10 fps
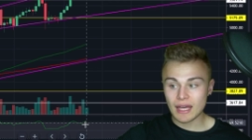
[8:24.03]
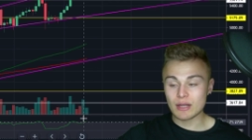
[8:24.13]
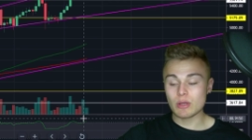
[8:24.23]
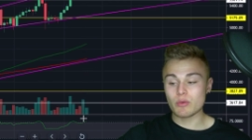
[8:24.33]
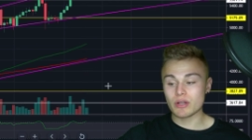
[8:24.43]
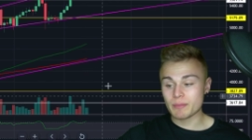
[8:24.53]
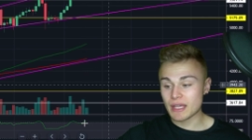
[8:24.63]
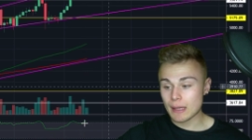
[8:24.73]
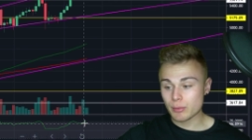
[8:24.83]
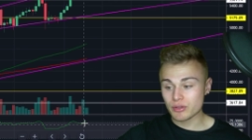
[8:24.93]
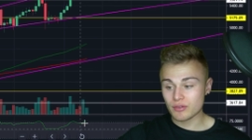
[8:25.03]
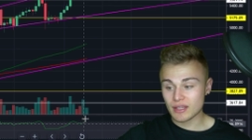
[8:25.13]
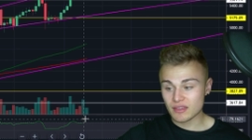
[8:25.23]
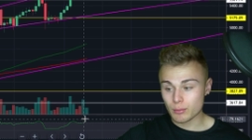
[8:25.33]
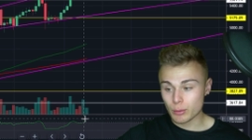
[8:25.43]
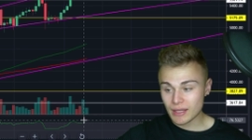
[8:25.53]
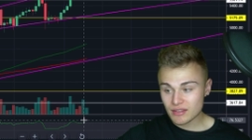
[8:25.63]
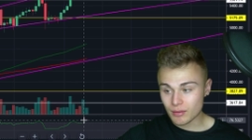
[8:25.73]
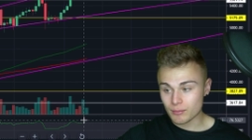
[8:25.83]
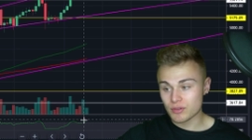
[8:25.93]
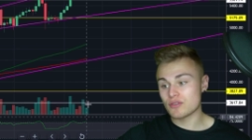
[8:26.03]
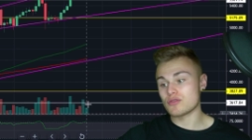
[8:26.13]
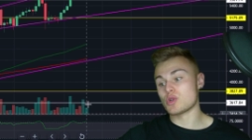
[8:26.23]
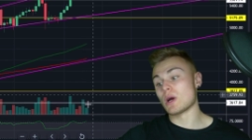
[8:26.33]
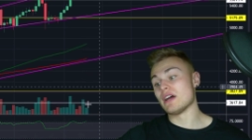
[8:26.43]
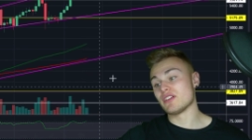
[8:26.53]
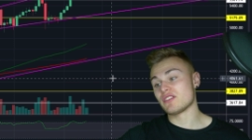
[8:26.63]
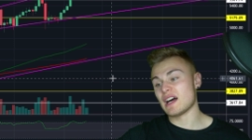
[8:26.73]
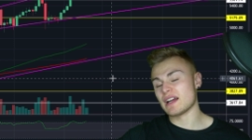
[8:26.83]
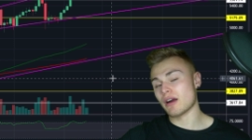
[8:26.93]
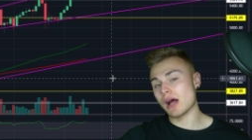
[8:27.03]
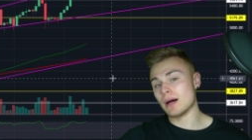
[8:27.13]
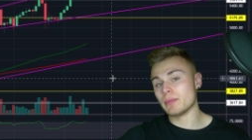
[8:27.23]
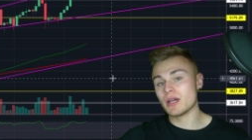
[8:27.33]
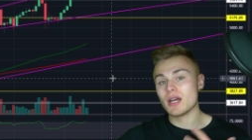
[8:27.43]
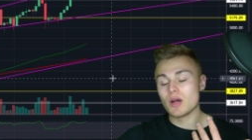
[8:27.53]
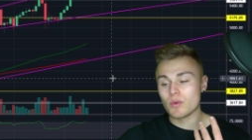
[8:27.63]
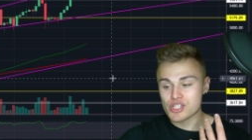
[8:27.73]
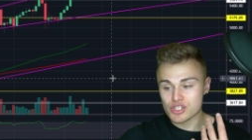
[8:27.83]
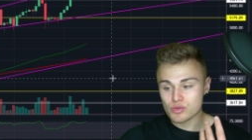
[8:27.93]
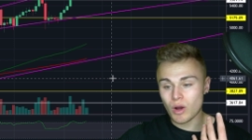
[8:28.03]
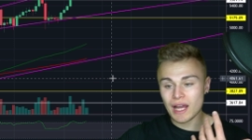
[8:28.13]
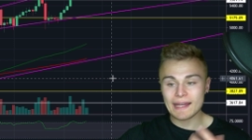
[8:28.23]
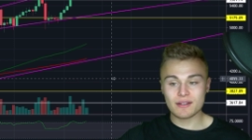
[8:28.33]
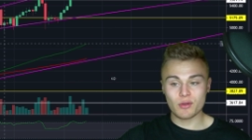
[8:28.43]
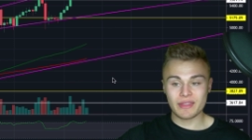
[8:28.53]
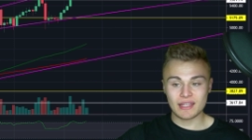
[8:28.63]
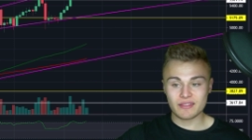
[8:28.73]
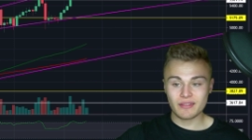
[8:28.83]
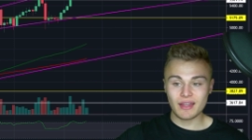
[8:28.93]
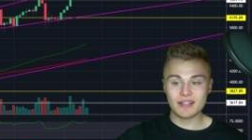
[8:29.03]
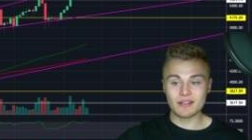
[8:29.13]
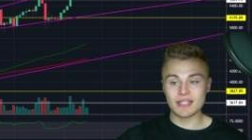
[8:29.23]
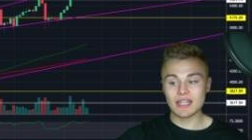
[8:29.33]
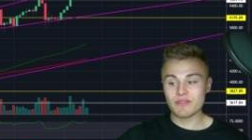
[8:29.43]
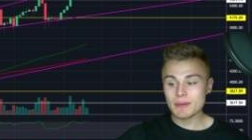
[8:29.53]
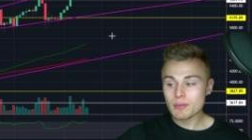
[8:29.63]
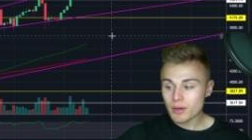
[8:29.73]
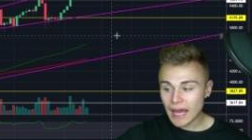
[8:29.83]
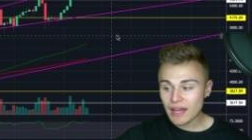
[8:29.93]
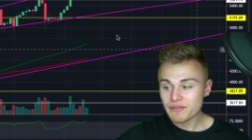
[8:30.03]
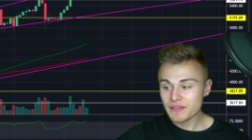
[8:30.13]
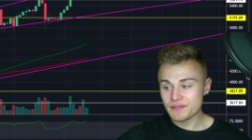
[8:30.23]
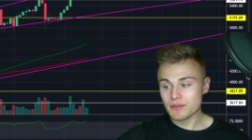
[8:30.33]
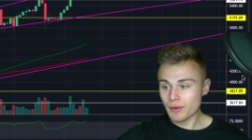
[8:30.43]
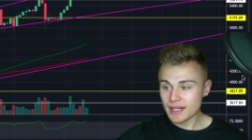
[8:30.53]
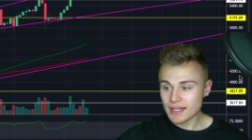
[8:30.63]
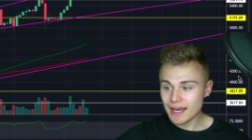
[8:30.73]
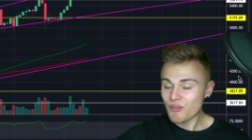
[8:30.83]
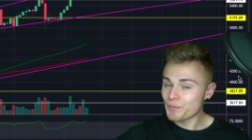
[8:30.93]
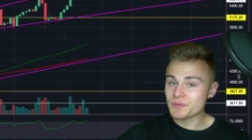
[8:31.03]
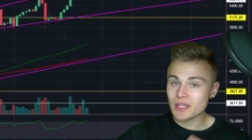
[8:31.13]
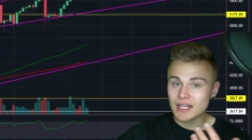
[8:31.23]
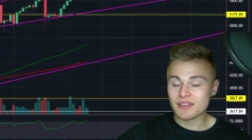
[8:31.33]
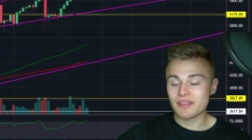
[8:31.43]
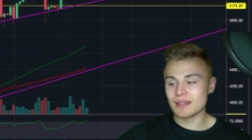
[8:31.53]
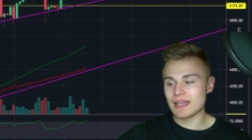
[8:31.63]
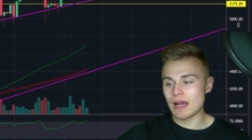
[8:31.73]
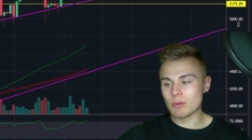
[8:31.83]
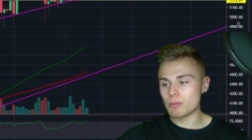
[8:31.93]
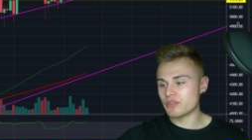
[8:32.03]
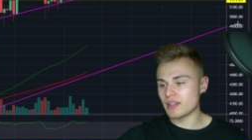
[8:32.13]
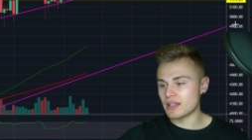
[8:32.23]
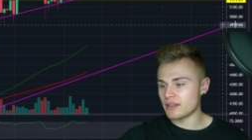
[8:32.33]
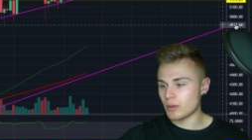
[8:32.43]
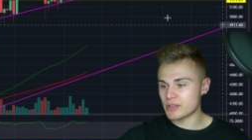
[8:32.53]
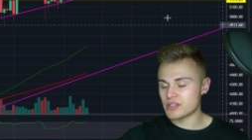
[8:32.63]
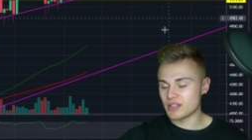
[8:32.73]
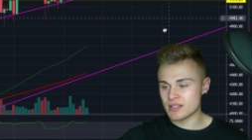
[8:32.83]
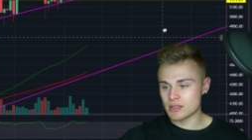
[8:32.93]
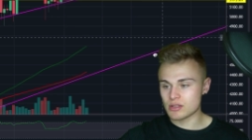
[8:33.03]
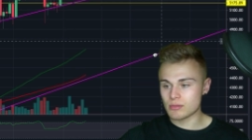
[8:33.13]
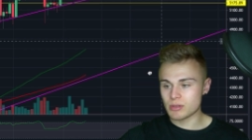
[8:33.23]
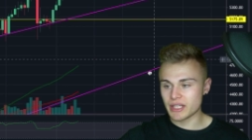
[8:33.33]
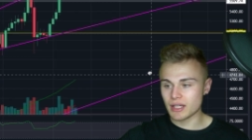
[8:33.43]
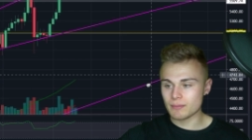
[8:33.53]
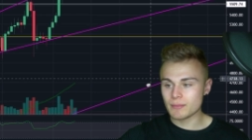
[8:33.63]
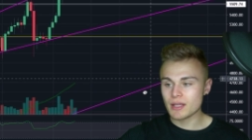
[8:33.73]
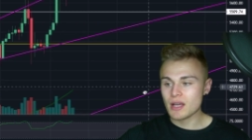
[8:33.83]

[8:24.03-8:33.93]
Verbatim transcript: and we wouldn't be able to get the momentum to drive us higher up which is why I don't think it's likely. If we were at 50 right now, then I'd say, yeah, we're most likely going to continue to break up.